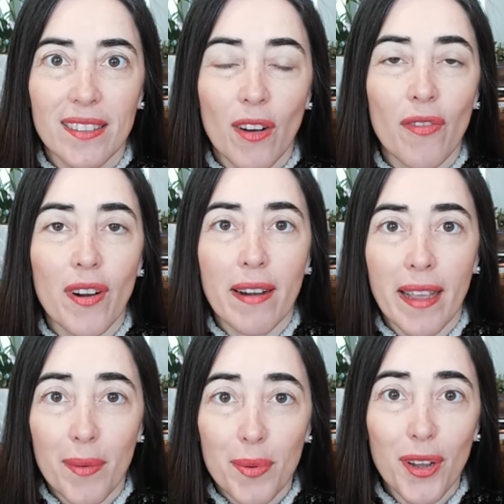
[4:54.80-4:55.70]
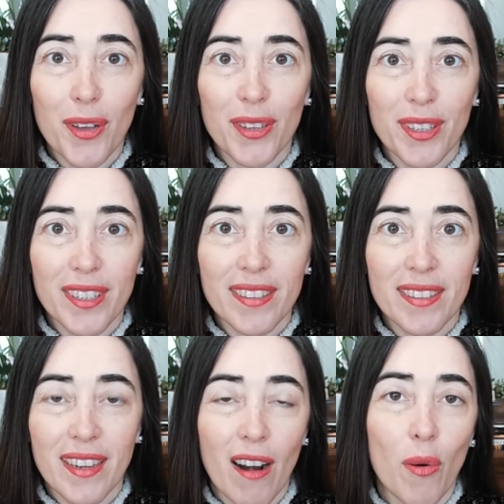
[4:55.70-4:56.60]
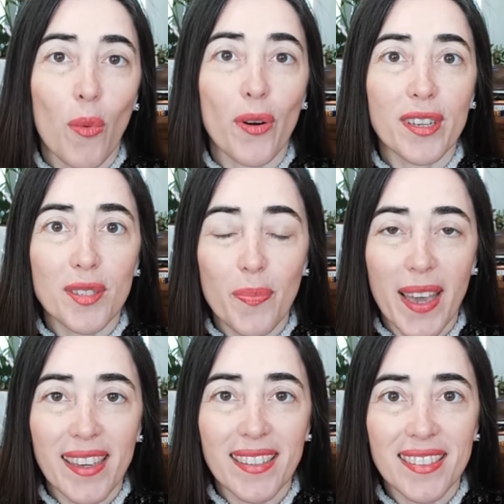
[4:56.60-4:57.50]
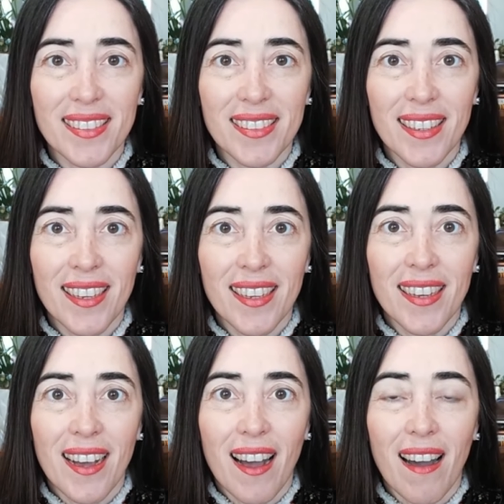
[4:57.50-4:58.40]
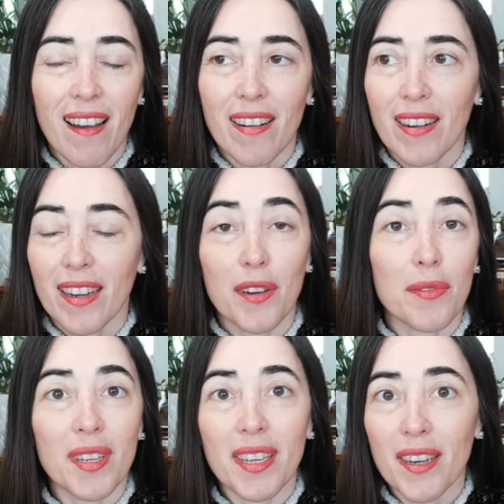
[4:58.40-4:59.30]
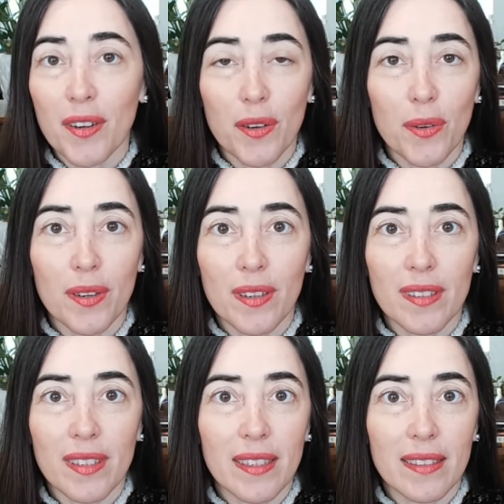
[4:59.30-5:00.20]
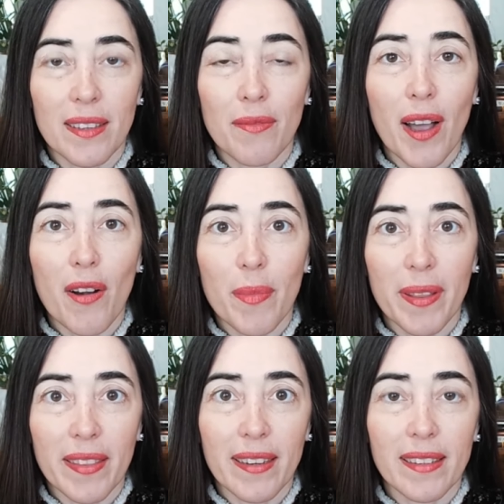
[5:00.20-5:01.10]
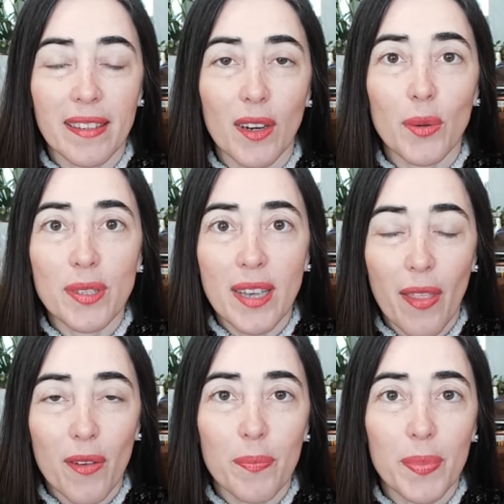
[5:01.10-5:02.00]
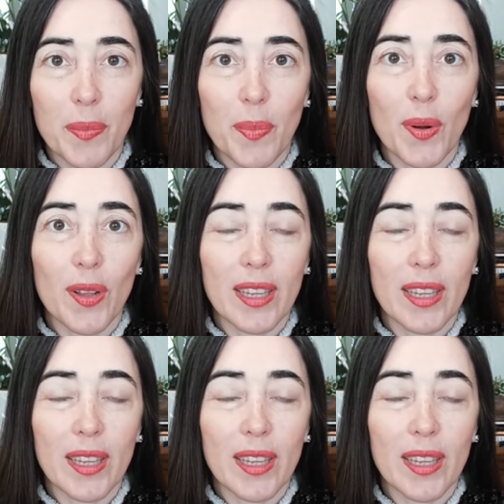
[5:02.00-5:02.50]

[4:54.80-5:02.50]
of our neighborhood, our workspace, our career or environment that includes other people